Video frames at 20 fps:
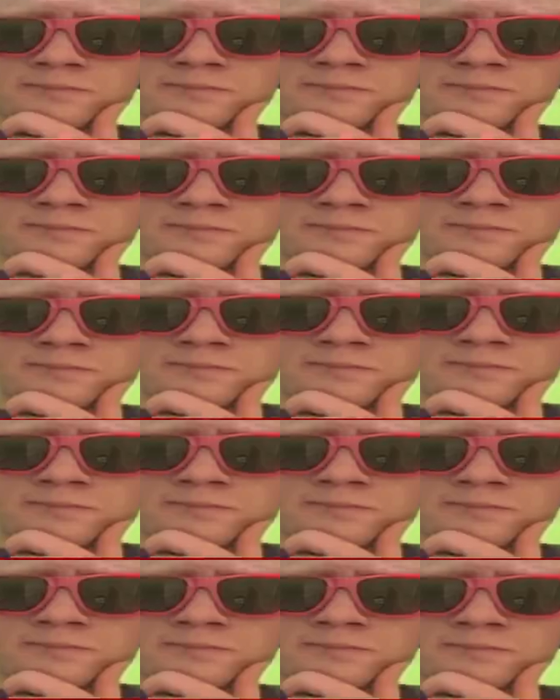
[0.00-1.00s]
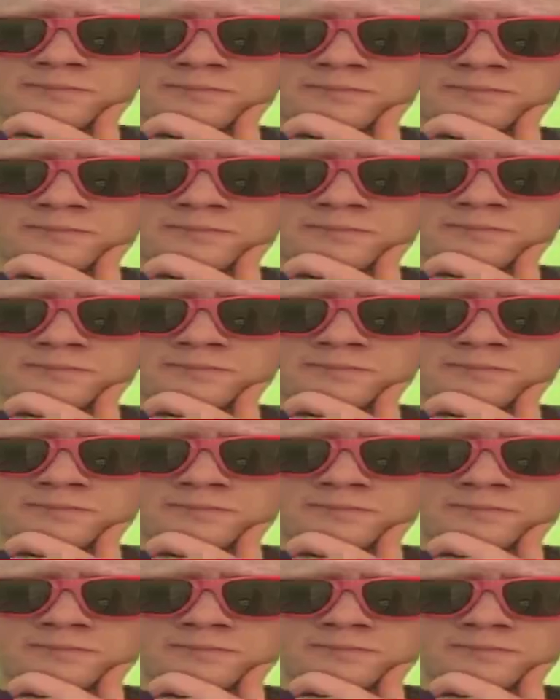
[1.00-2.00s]

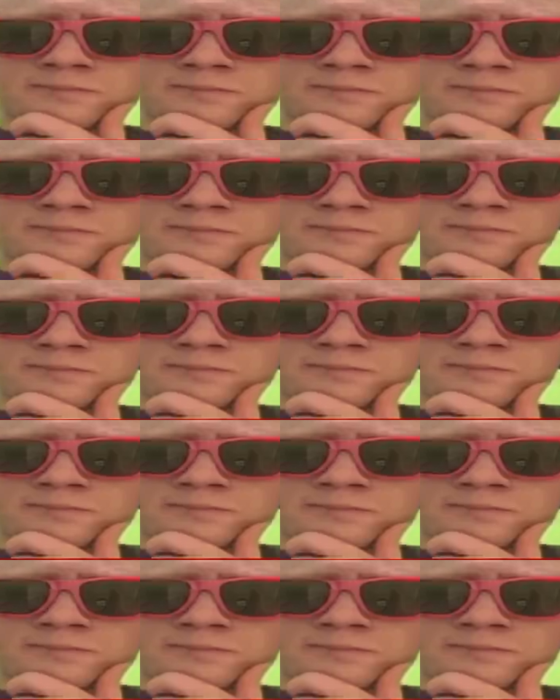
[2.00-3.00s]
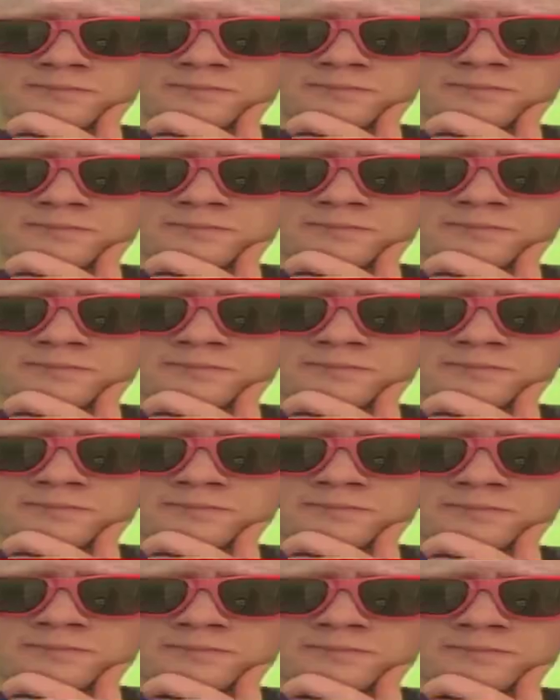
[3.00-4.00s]

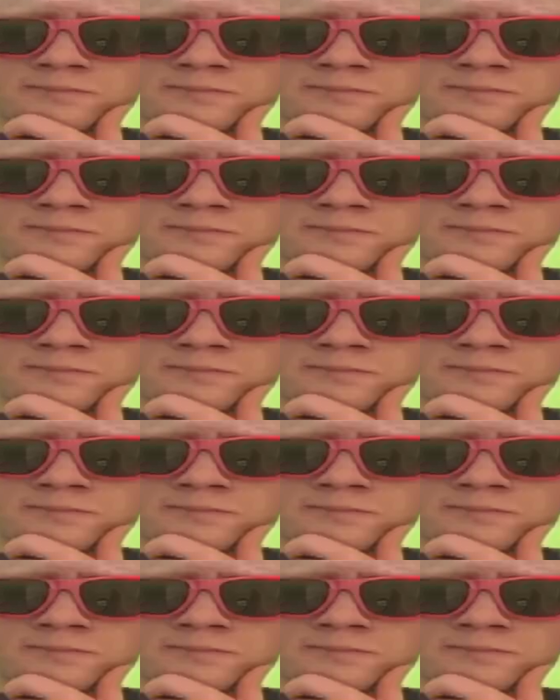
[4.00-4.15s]
(no one is talking)